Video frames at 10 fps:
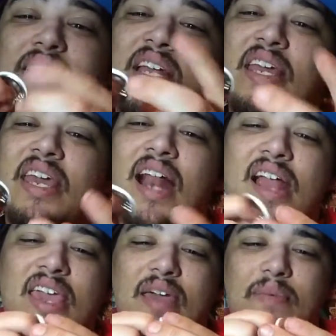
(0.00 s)
gonna get. I
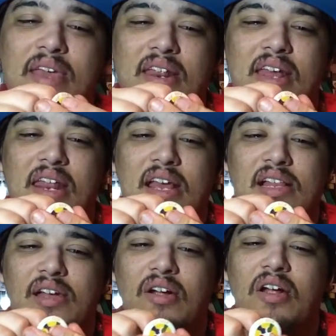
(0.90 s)
can't make it any
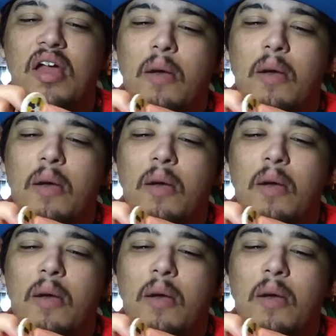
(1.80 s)
clearer.